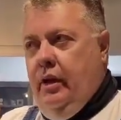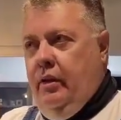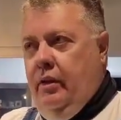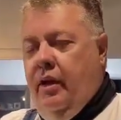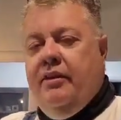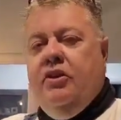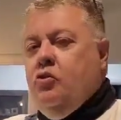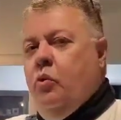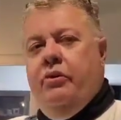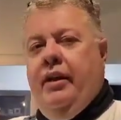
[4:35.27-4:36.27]

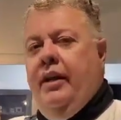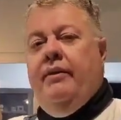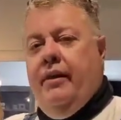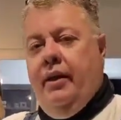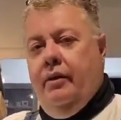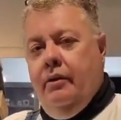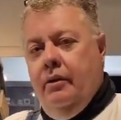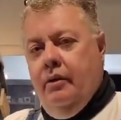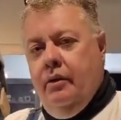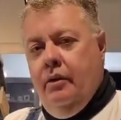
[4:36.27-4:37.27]
nothing's worth anything.
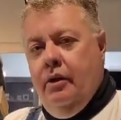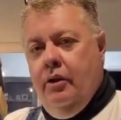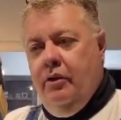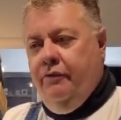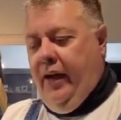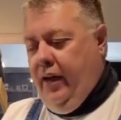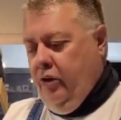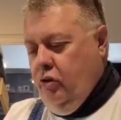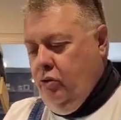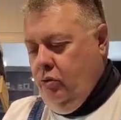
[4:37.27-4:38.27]
The
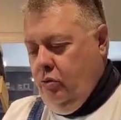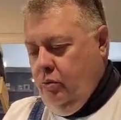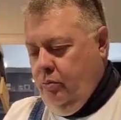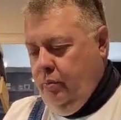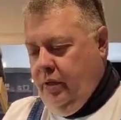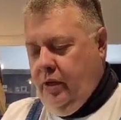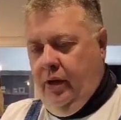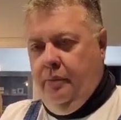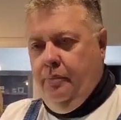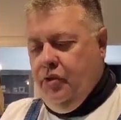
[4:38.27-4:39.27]
value
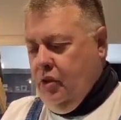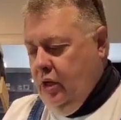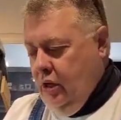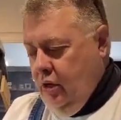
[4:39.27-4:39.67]
becomes,